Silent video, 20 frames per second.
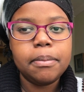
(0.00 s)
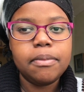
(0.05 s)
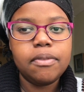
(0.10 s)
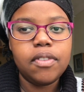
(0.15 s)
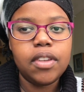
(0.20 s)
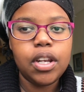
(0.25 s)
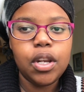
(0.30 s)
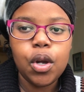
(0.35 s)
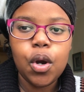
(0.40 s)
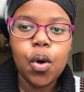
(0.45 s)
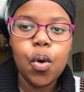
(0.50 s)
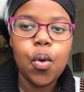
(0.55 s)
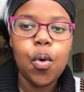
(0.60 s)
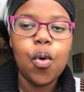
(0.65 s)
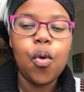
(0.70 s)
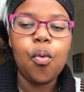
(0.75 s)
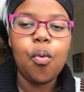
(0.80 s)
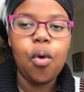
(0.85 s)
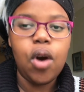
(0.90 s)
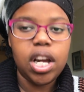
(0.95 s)
video,
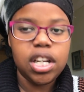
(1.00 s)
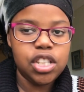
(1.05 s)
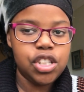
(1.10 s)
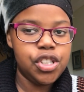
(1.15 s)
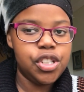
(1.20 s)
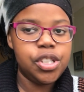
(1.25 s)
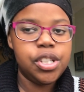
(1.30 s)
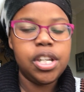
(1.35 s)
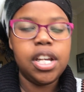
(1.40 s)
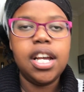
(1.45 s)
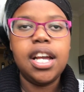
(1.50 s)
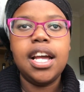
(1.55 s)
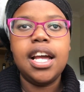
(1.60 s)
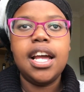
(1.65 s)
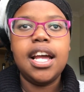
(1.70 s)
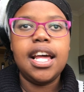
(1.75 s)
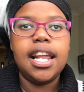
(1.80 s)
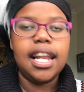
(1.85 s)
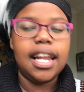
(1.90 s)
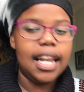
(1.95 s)
watch,
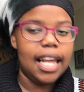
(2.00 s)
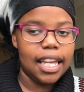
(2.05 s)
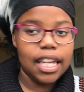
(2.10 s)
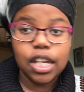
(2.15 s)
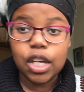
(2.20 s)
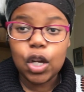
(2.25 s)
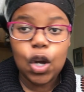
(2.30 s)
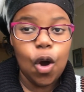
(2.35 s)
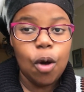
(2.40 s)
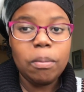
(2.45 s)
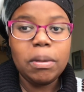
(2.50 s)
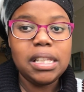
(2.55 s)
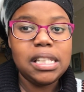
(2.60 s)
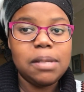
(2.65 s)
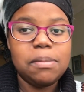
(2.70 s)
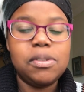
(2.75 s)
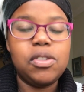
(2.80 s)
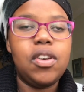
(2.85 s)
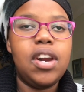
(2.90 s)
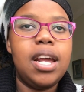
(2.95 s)
like, comment,
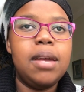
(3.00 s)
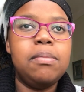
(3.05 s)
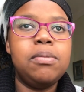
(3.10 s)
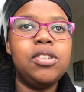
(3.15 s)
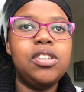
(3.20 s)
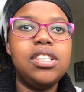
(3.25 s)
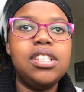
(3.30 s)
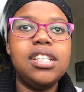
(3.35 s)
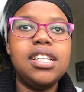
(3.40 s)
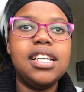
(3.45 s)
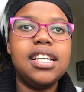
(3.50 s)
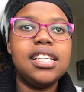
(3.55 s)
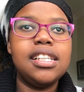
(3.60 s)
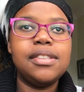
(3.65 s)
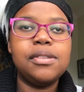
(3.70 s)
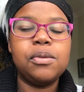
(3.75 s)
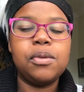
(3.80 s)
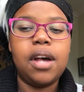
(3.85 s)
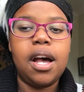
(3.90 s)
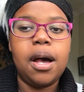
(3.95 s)
subscribe. She is